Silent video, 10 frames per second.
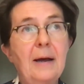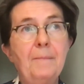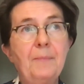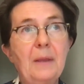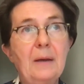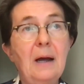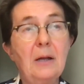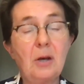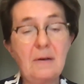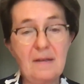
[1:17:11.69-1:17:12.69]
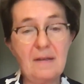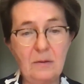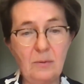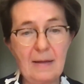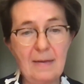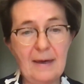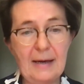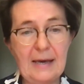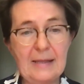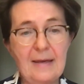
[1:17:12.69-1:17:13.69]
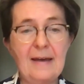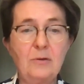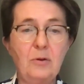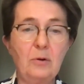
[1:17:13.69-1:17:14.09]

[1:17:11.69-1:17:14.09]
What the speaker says: It was easier to get out of it.